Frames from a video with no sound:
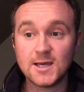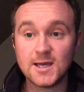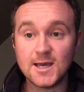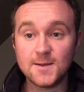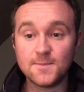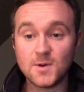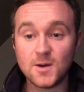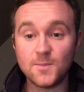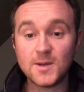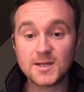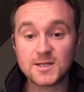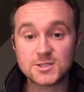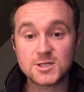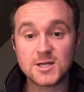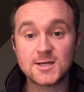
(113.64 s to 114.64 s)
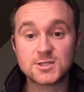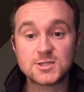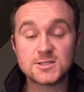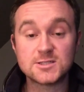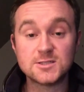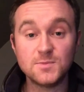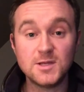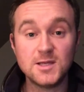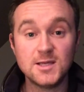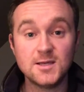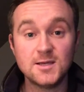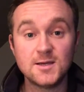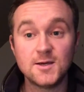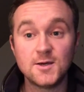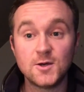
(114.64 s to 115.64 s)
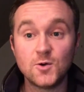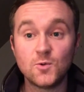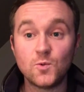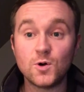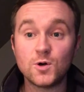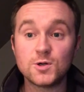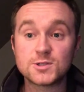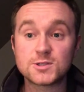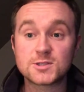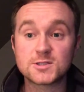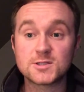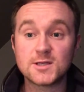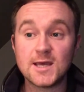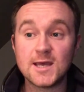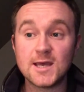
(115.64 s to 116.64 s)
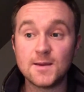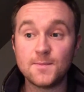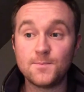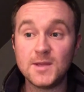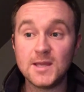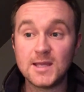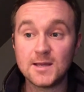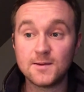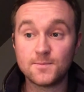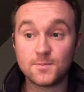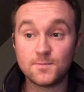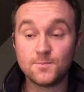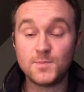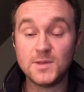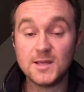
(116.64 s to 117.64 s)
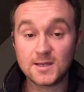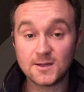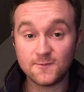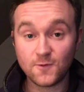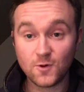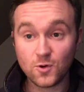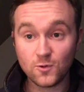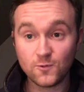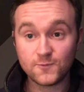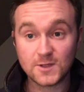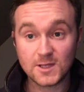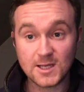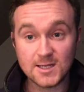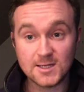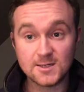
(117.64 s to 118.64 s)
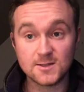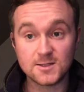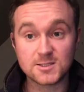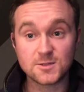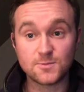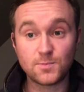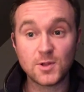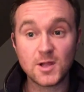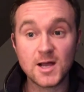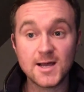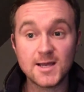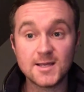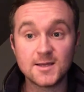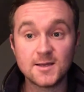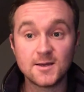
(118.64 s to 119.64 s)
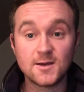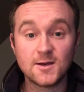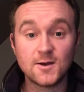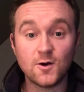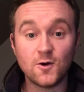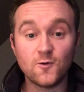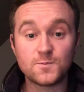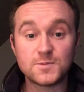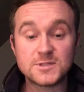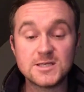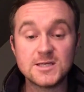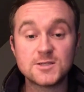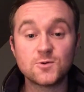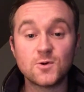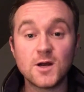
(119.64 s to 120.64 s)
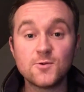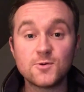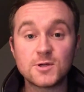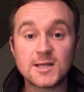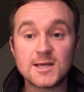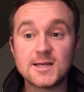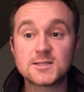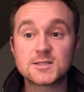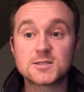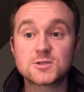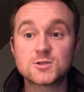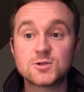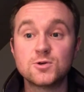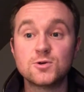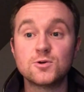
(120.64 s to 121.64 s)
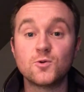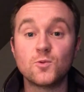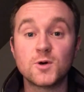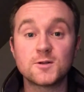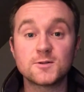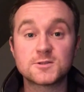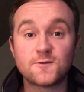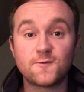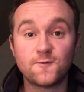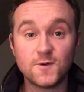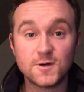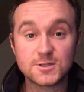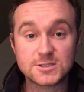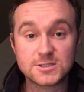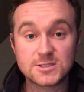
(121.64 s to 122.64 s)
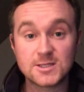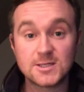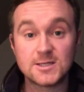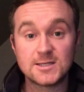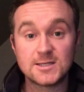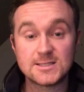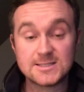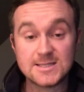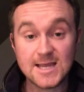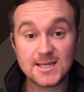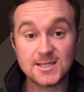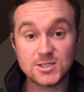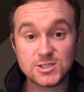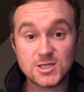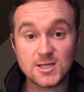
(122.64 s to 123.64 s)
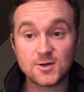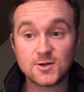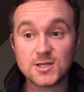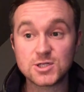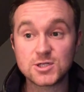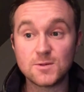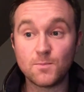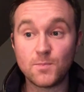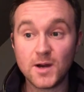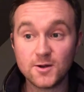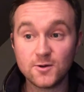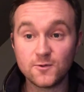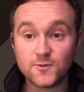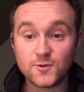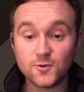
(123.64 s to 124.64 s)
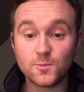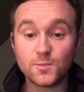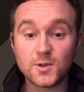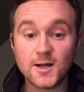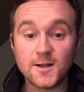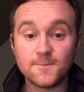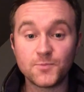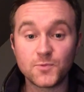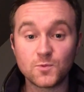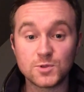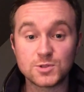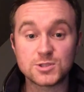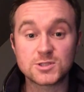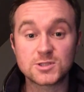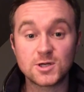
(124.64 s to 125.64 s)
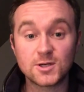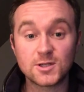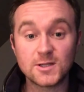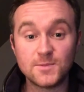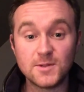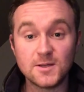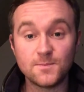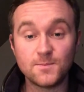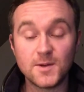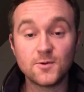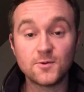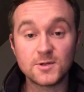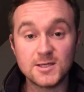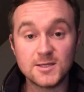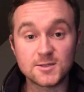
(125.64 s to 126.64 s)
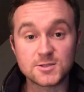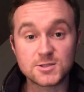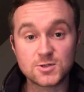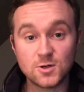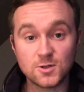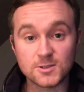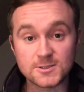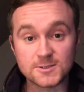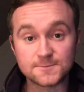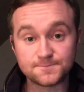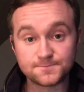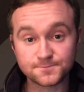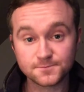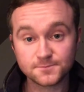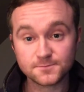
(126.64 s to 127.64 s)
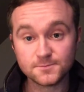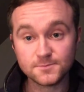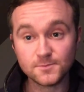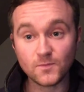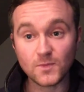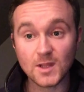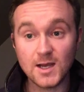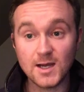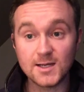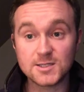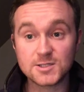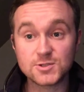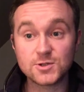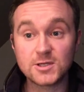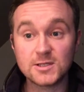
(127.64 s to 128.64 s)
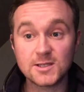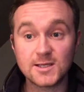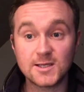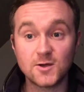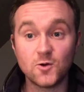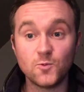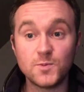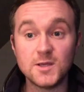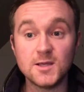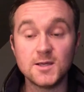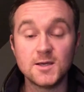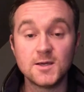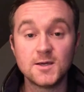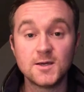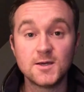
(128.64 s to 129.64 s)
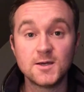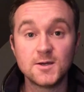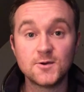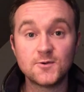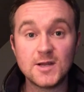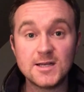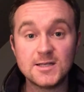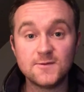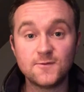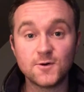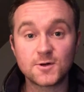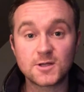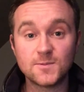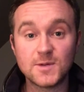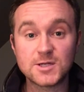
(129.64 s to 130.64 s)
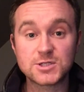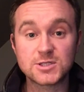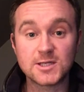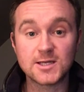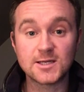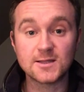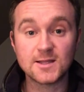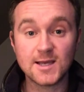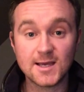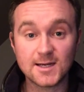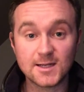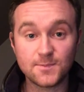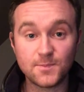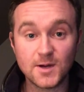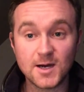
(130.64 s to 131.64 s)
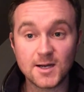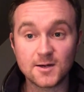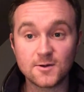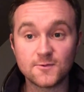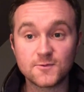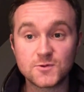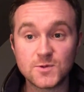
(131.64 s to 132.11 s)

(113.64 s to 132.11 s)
A big attraction to me was being involved in the supply of potato outgrades to the world's first second generation biofuel plant, which is currently being built here in Scotland. And it's looking like it'll be ready for commissioning the early part of